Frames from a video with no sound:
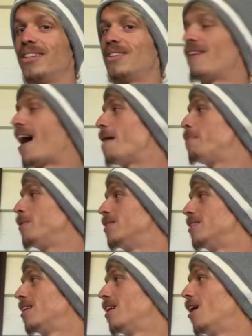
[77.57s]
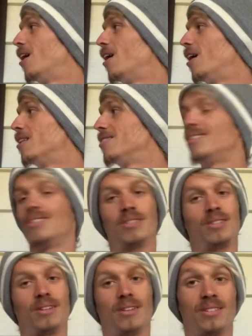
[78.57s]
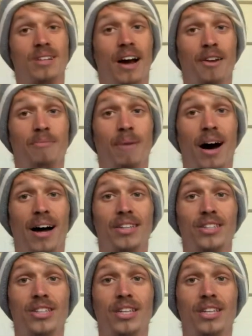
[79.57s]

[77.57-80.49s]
have happened since the start of March.